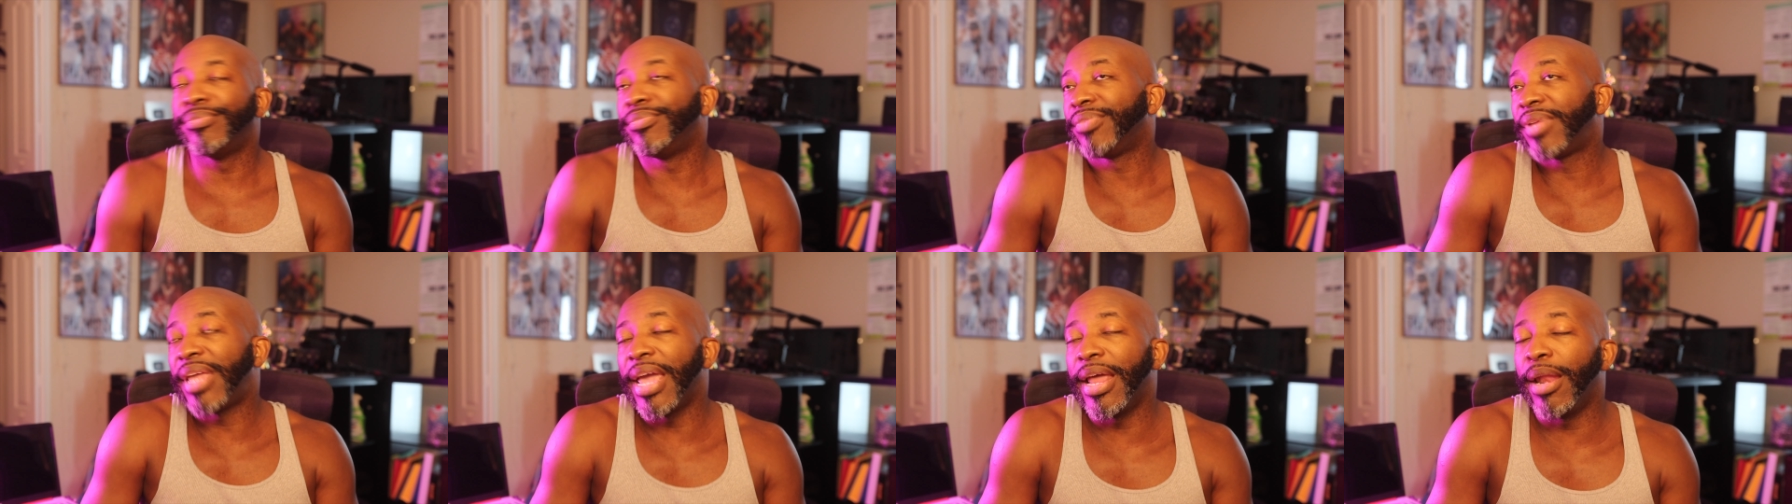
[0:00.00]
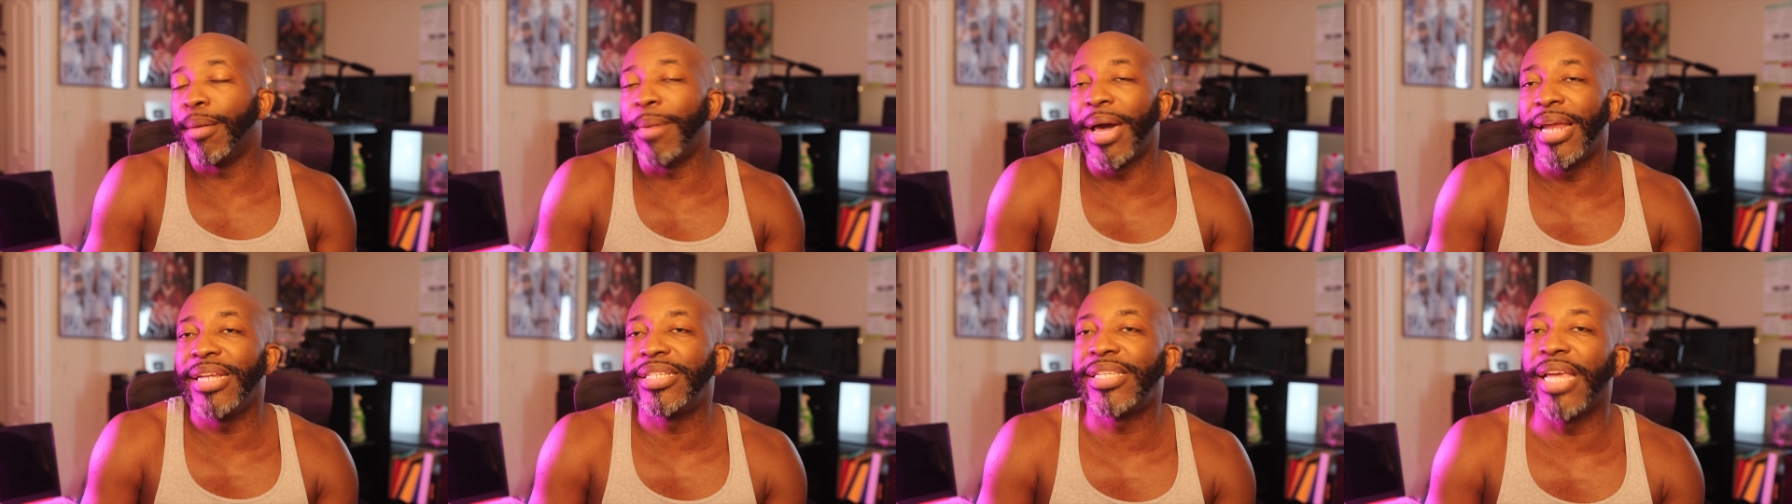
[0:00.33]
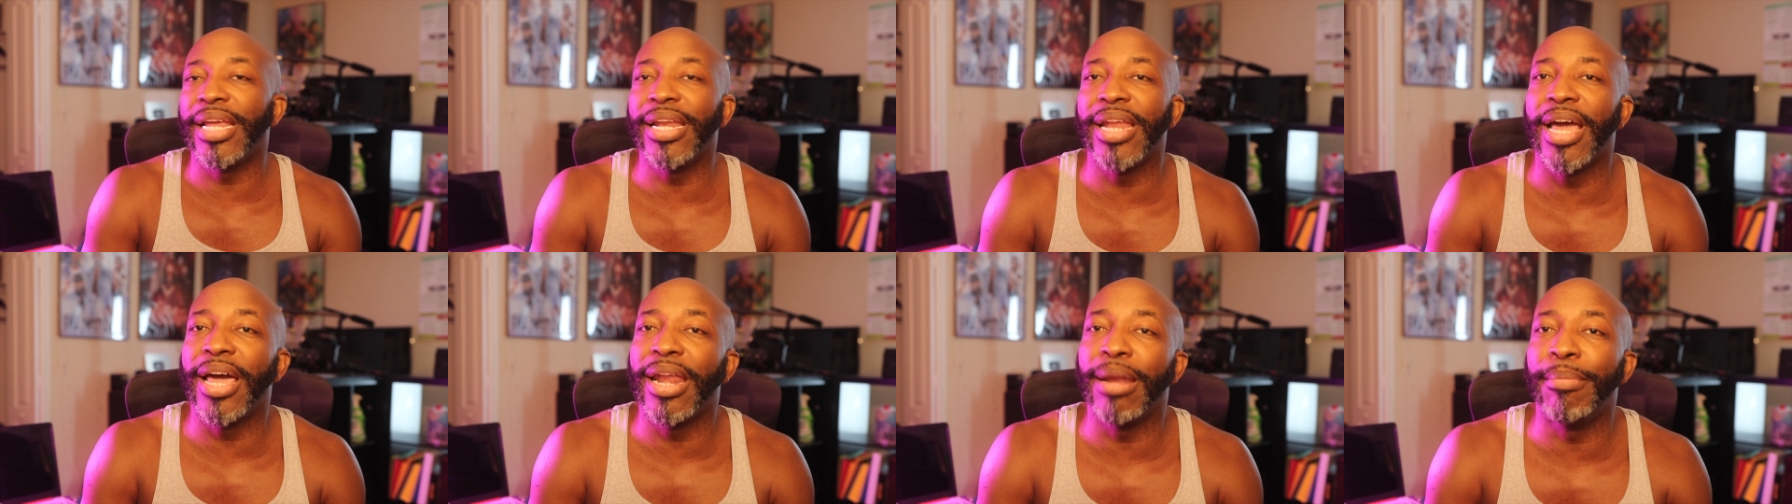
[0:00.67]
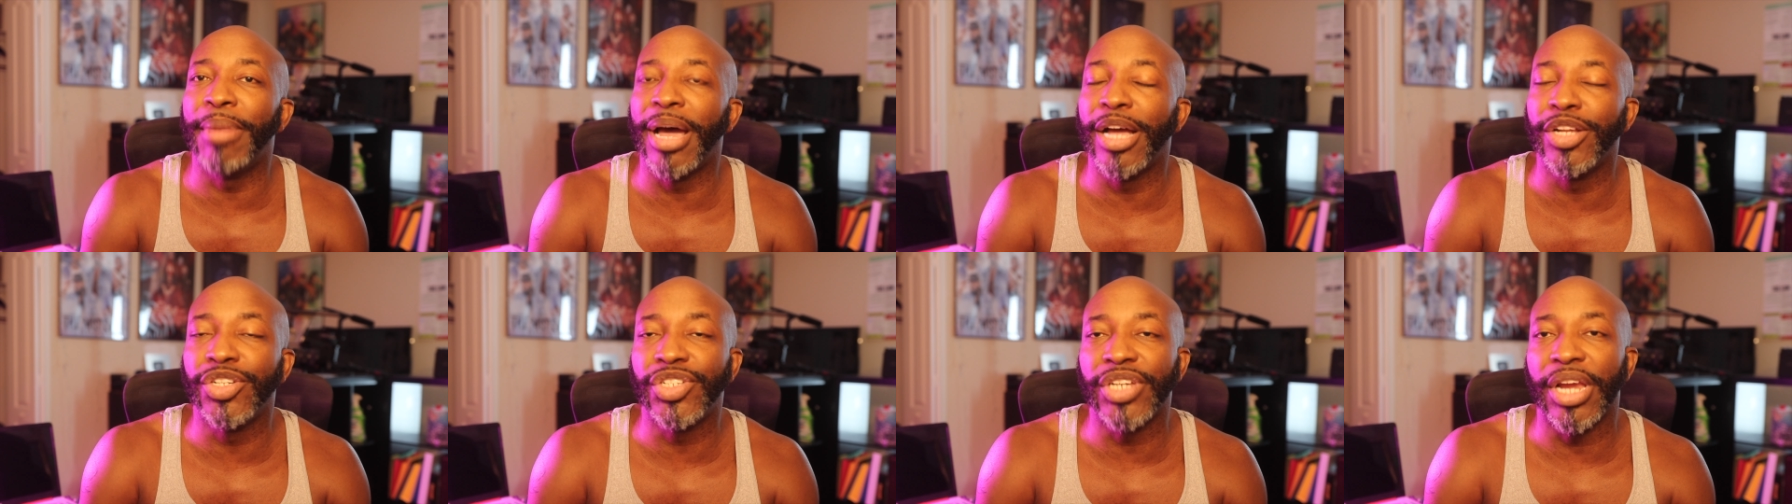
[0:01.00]
Can't nobody say nothing
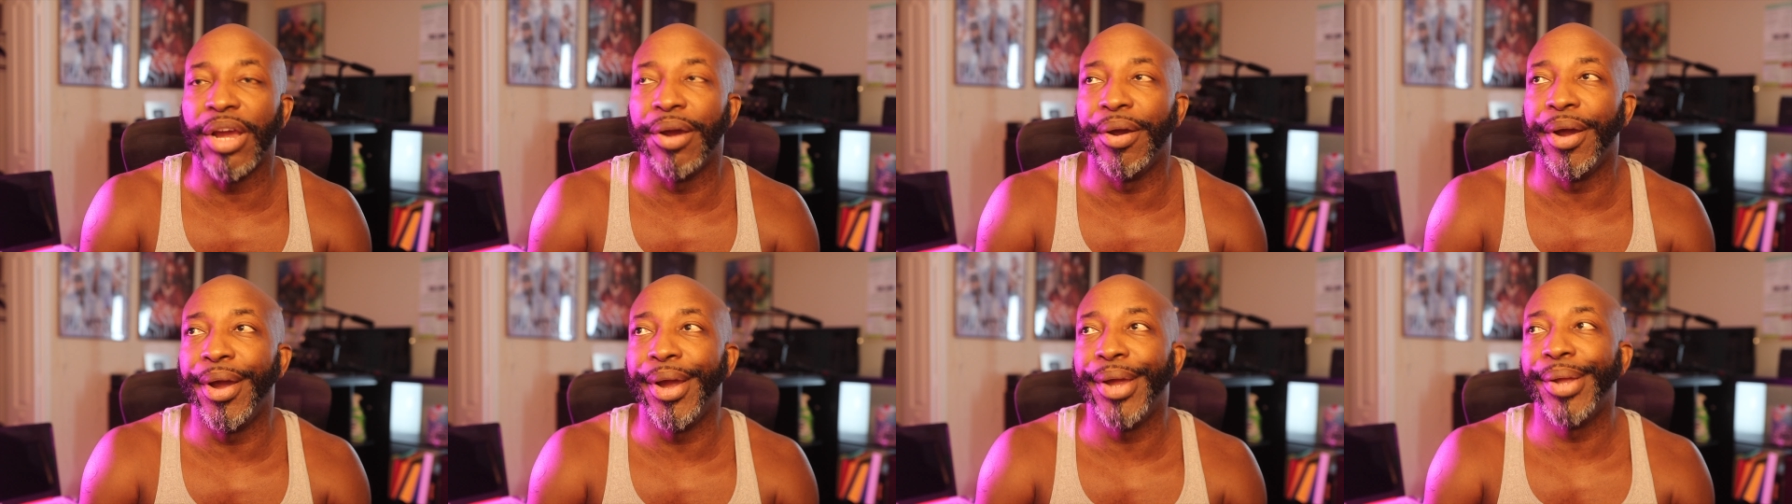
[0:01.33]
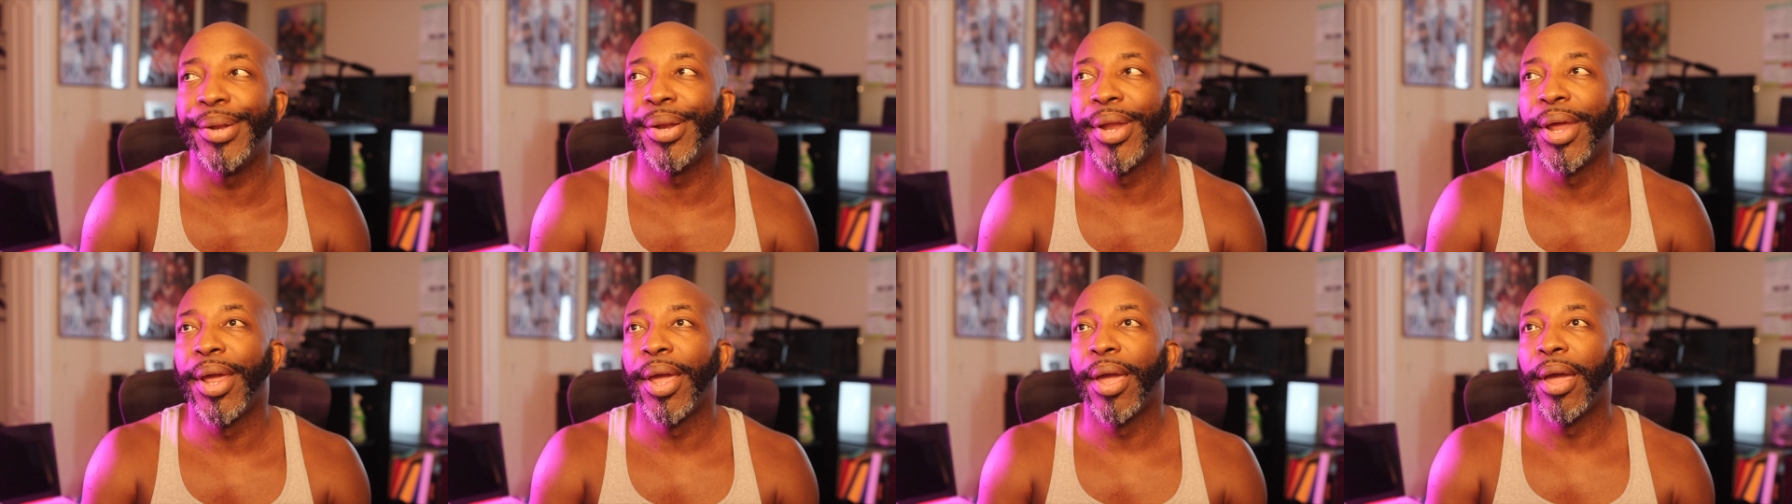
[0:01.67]
about Jared.